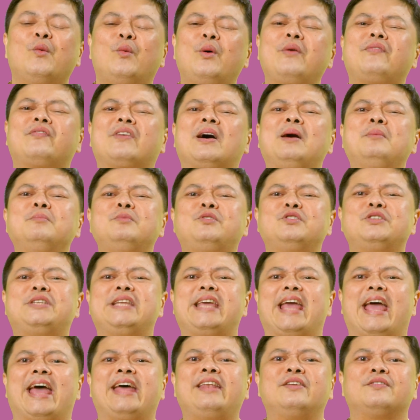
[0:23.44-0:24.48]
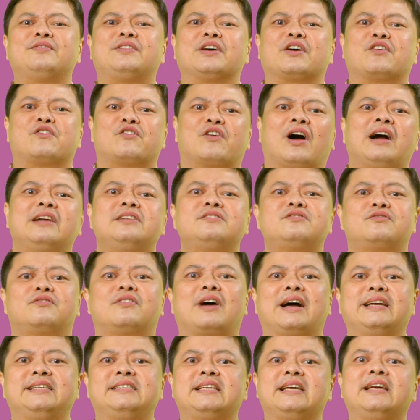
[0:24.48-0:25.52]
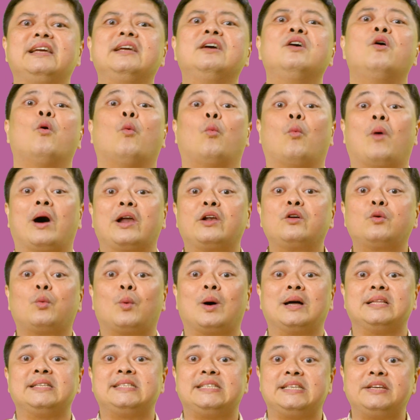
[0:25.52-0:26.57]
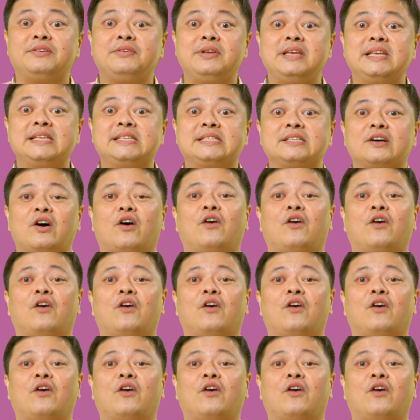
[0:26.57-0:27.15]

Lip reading: We've come to the end of the Grant Writing 101 series